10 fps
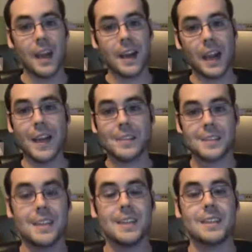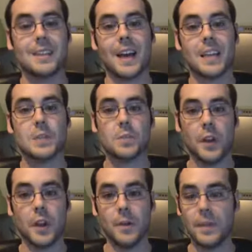I'd like to these guys
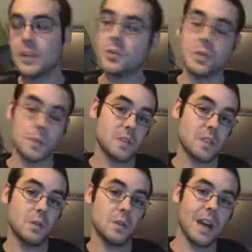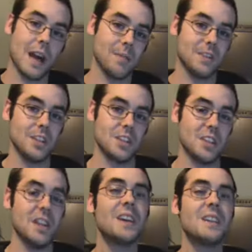split up and do some singles competition,